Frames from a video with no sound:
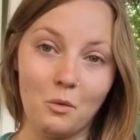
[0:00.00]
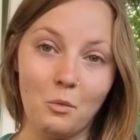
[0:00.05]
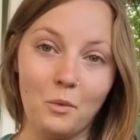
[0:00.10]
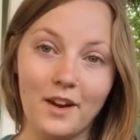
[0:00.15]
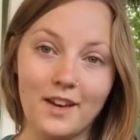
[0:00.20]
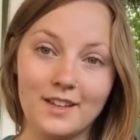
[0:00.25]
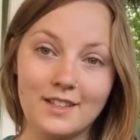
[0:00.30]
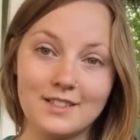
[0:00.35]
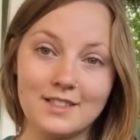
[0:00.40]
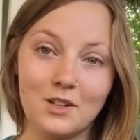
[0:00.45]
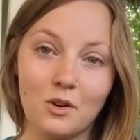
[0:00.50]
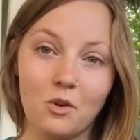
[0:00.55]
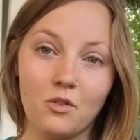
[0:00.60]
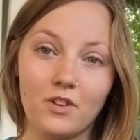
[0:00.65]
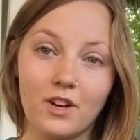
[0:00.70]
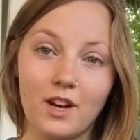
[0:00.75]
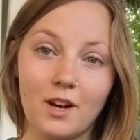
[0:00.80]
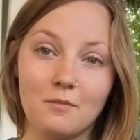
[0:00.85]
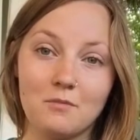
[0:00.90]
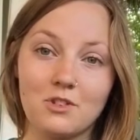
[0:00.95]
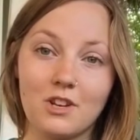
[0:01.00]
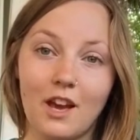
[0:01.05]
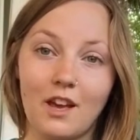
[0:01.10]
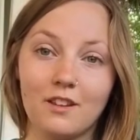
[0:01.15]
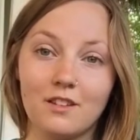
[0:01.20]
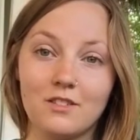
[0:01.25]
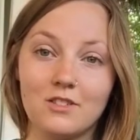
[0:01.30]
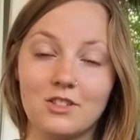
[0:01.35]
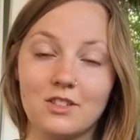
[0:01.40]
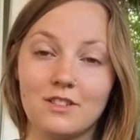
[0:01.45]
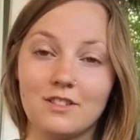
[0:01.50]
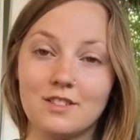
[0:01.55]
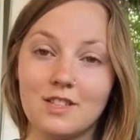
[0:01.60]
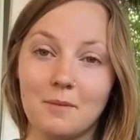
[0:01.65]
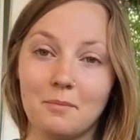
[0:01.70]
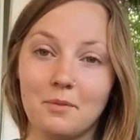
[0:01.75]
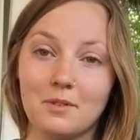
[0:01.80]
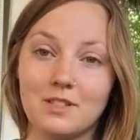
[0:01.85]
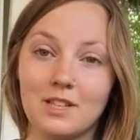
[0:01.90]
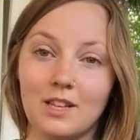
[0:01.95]
ways to overcome challenges
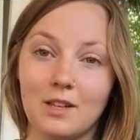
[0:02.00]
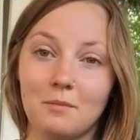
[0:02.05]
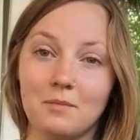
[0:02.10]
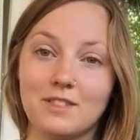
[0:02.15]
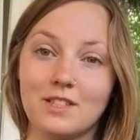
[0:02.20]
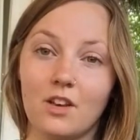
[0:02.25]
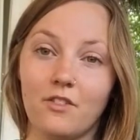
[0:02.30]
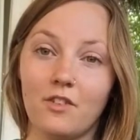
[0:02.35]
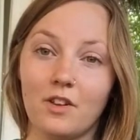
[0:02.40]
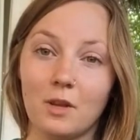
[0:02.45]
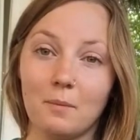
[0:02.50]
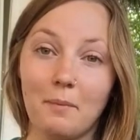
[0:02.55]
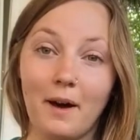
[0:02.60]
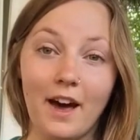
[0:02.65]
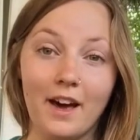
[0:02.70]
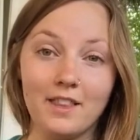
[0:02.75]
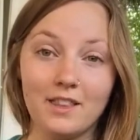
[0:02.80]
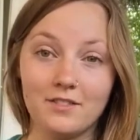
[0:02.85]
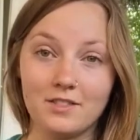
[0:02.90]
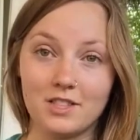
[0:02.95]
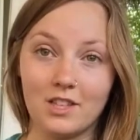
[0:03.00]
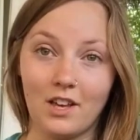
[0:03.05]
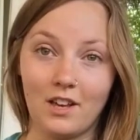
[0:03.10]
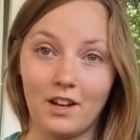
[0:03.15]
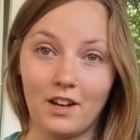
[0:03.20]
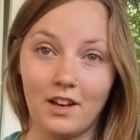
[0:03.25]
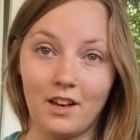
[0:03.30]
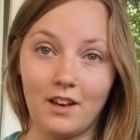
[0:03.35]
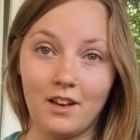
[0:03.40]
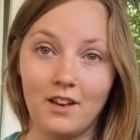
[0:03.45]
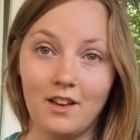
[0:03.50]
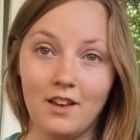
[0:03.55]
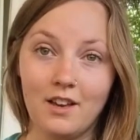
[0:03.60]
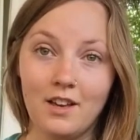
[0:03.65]
that present themselves on the path of sadhana,